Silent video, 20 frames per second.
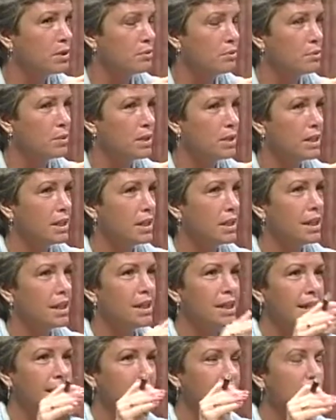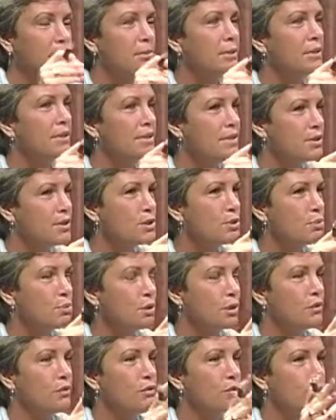and whatnot, but this is
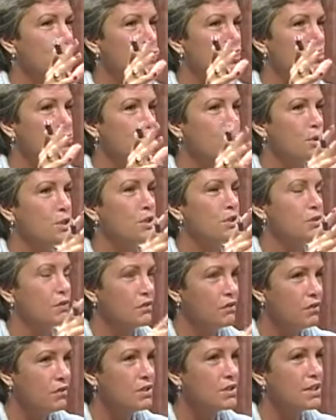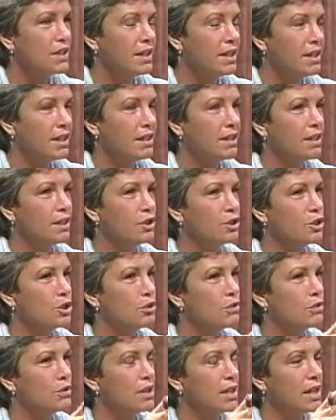one of those more sophisticated
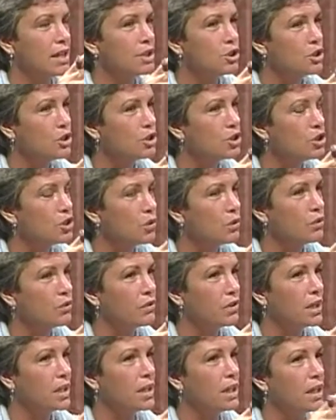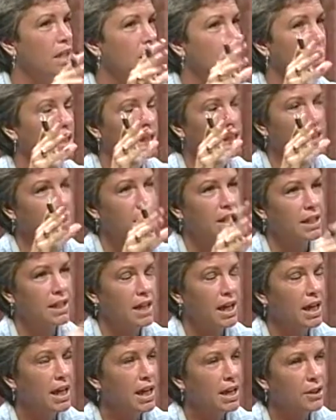issues that I just don't think the
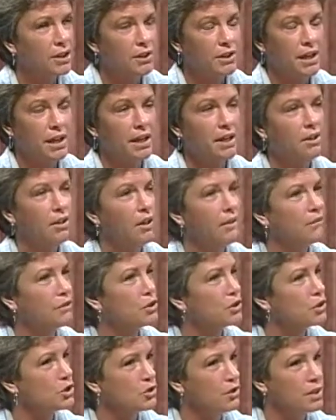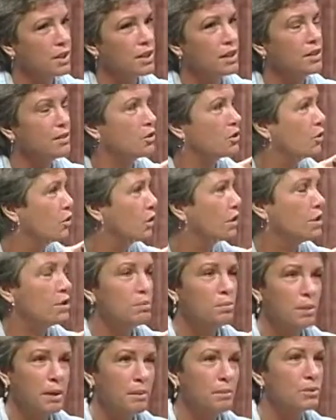guy or gal off the street is going to
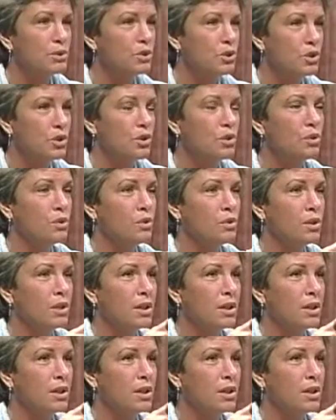be able to do